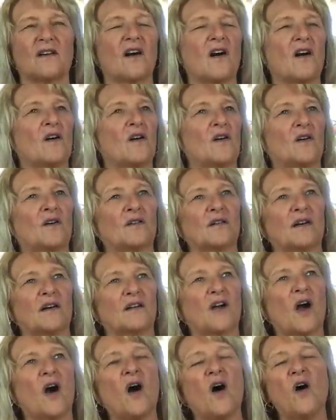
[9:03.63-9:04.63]
oh,
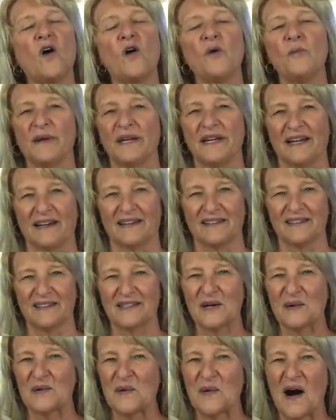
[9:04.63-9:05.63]
calming
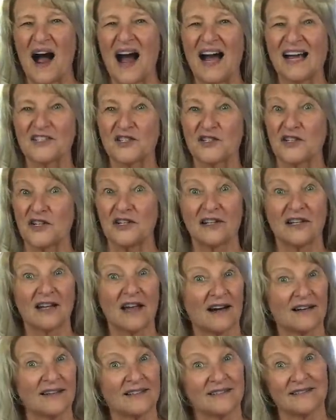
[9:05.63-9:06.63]
to watch. You
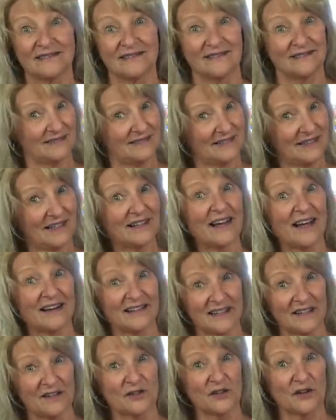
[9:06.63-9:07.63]
gotta you got
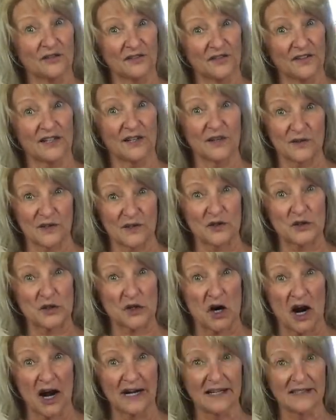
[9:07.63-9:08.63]
to give her videos a
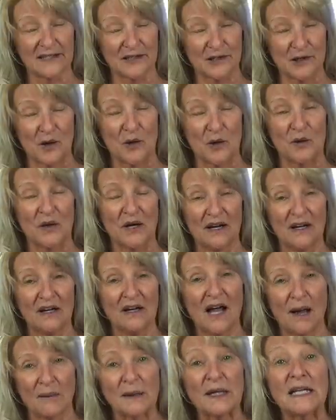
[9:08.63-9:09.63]
try. So
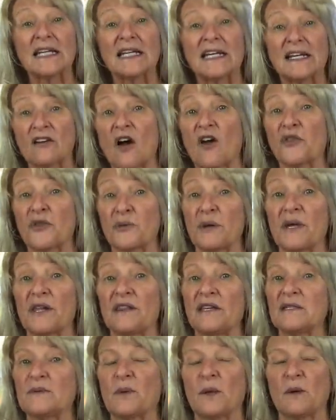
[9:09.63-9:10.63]
I'm going to link all three of
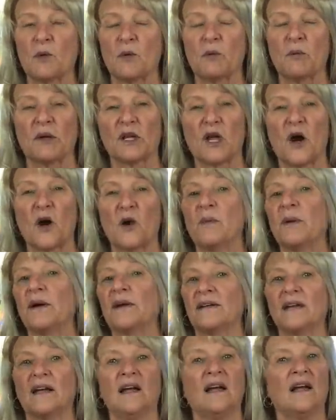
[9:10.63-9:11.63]
these people below,
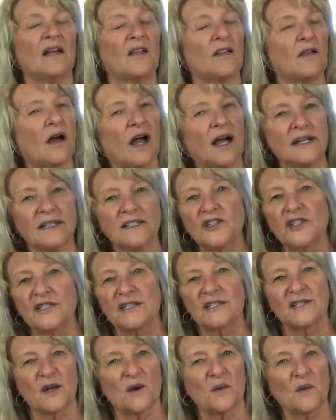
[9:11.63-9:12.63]
but I
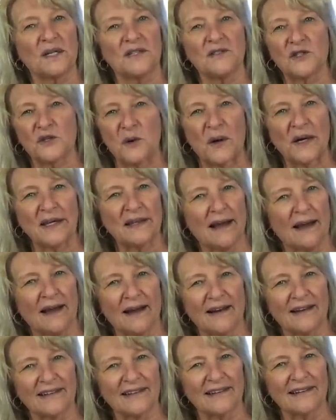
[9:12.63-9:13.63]
just so enjoy
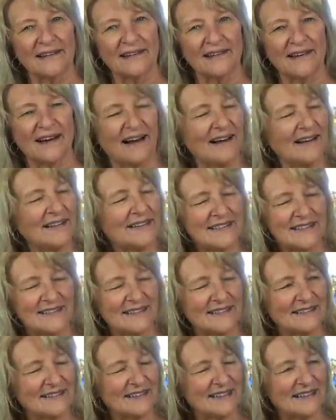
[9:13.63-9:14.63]
that. I,
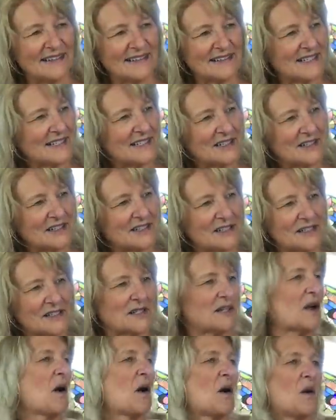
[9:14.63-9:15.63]
it's
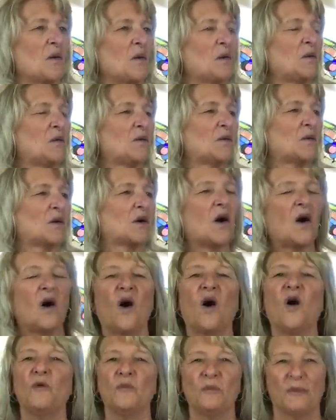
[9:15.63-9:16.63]
so
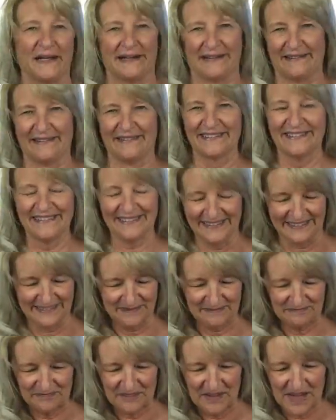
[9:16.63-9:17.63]
calming. Ugh.
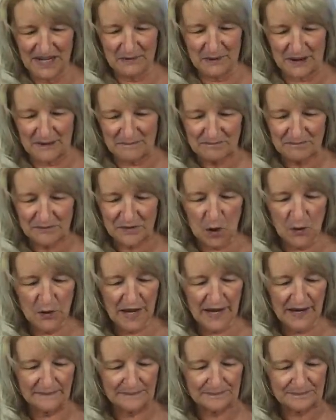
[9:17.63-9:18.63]
Anyway,
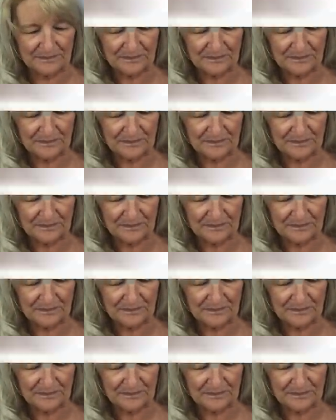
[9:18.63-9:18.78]
okay.